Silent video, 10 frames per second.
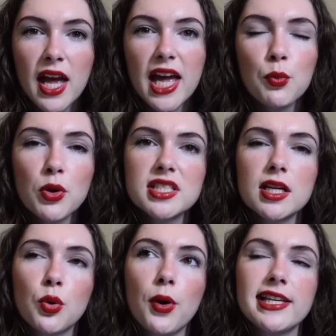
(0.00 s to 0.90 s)
It wasn't
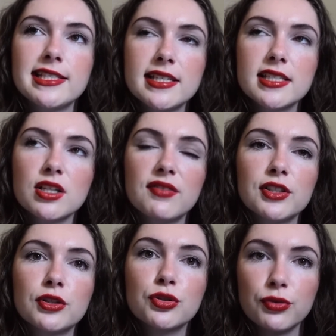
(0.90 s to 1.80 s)
a quest to
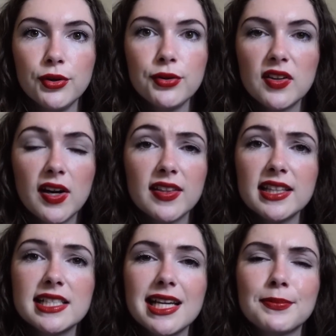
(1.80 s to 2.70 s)
discover truth, and I think
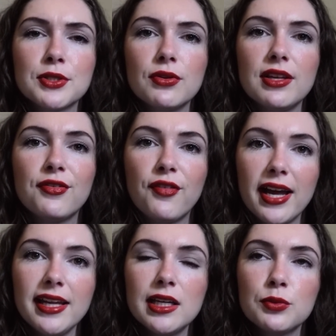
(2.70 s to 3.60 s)
that's absolutely fine.